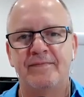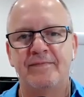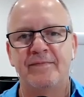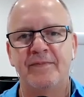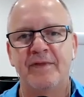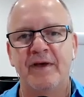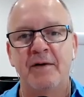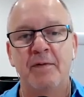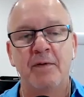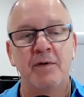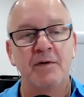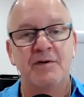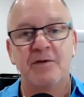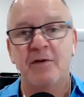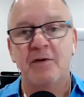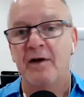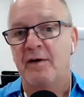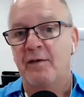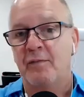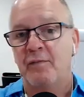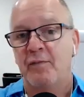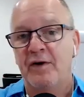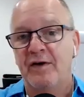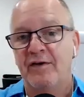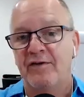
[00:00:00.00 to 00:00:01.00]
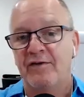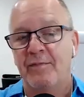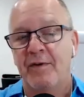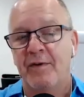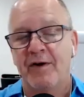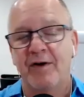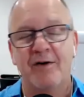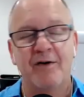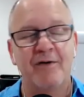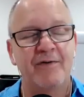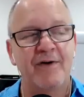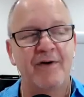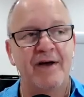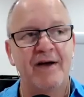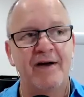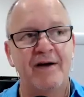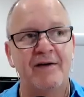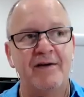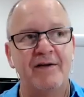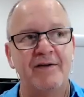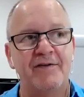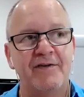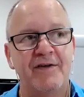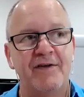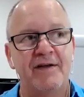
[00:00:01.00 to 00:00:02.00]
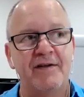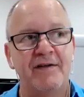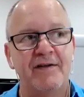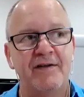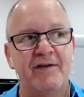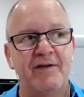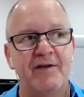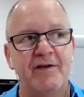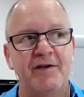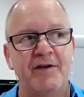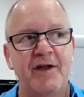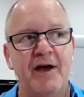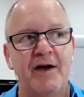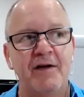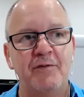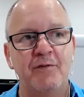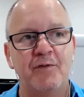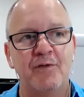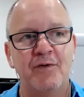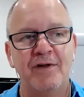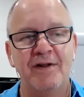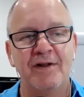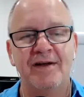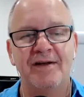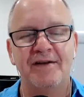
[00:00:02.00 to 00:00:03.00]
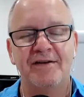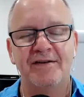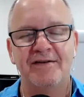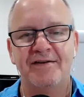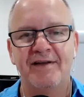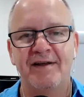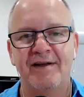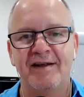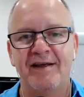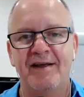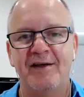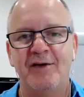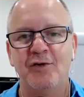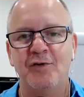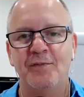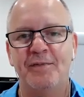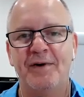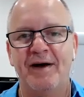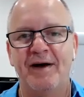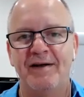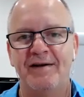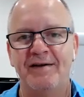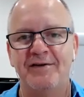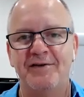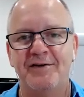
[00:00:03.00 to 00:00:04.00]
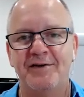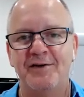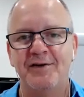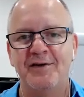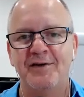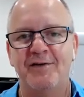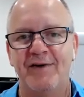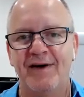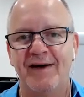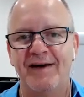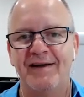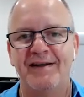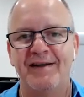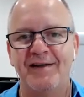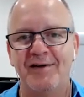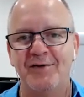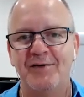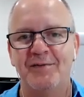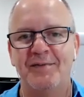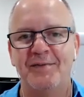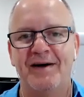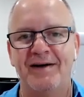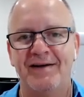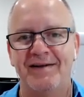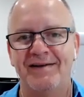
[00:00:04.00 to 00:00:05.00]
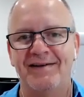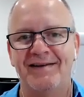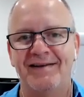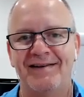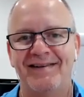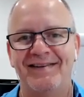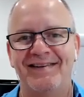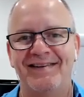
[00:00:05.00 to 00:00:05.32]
Yeah, it was like we spoke off air and I said, you don't really understand heel pain until you've had heel pain.